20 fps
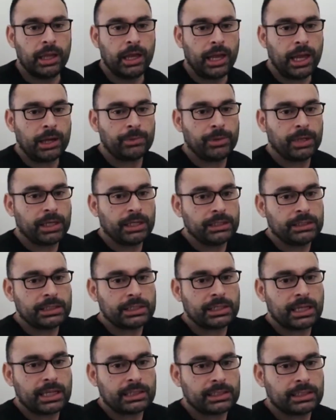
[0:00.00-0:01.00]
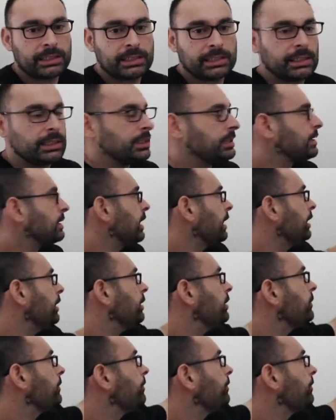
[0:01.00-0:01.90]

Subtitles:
And we're going to discuss this in a second.